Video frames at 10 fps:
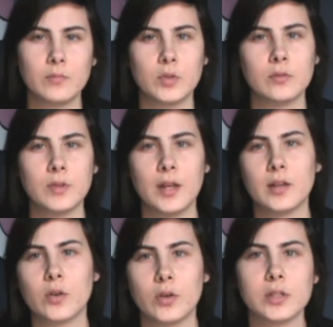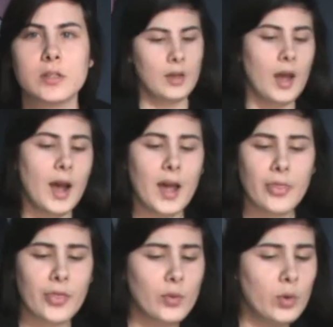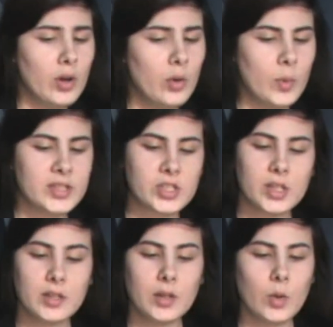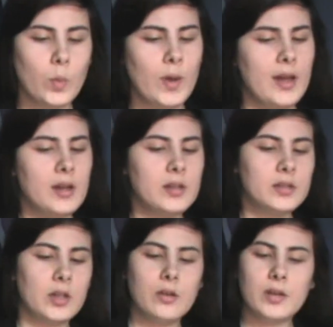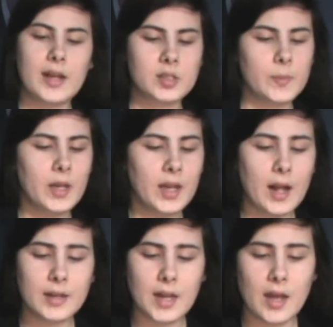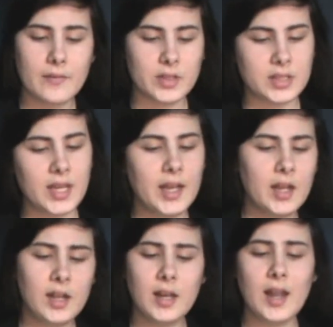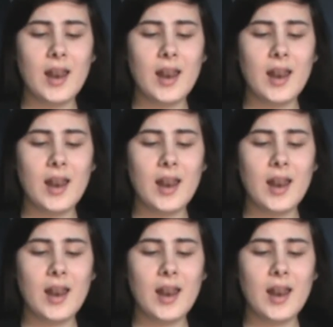Well, and the chorus. I threw a wish in the well, don't ask me, I'll never tell.